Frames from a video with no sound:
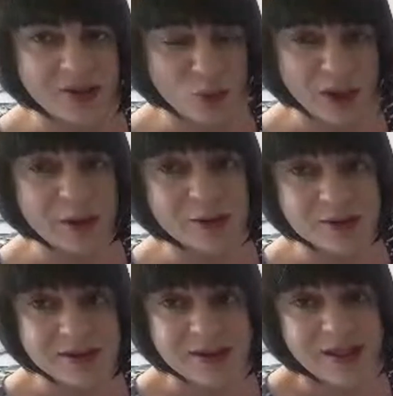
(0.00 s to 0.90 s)
on
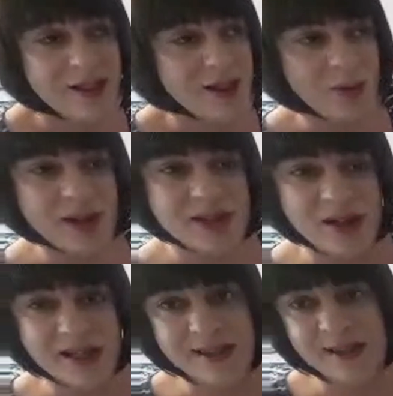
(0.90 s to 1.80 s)
wheels, which
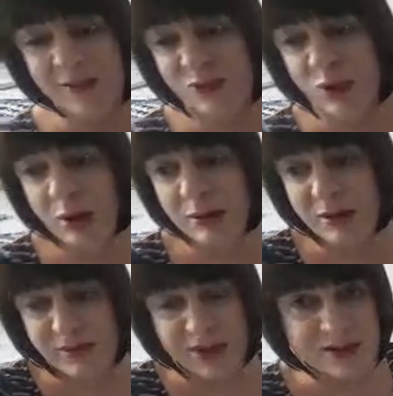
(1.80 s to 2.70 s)
I can then
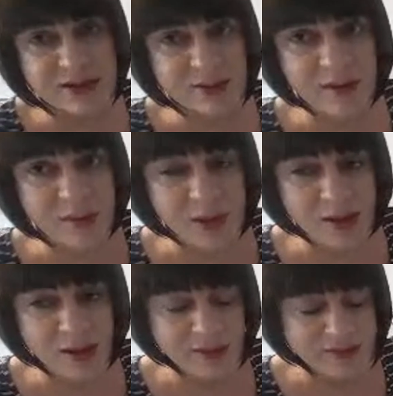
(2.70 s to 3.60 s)
roll onto another
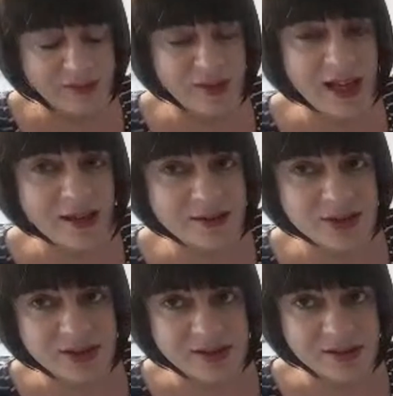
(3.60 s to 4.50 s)
part of the flat
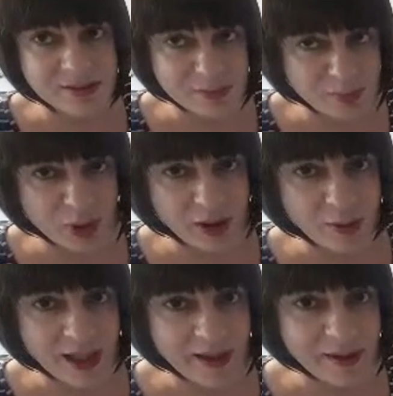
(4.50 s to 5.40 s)
just to put it
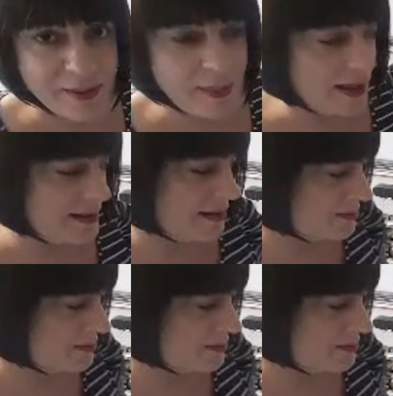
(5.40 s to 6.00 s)
away, and